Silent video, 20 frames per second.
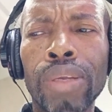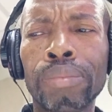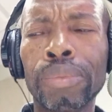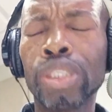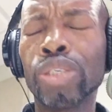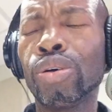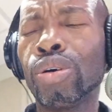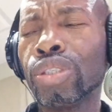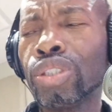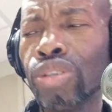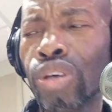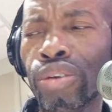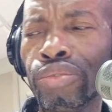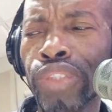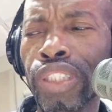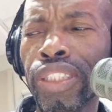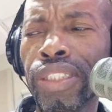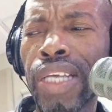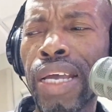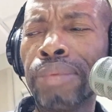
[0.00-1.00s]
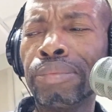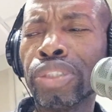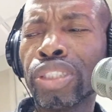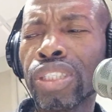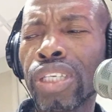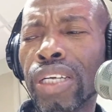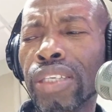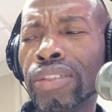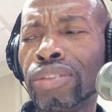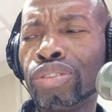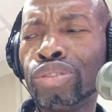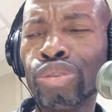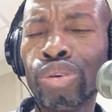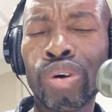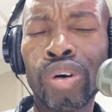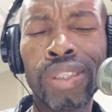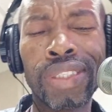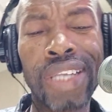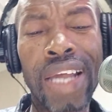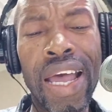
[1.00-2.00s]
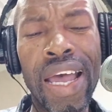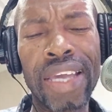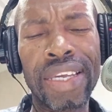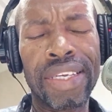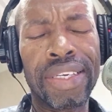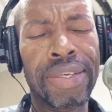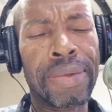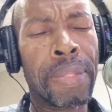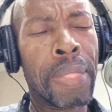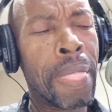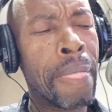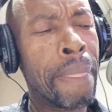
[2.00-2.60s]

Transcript: because our redemption draw nigh.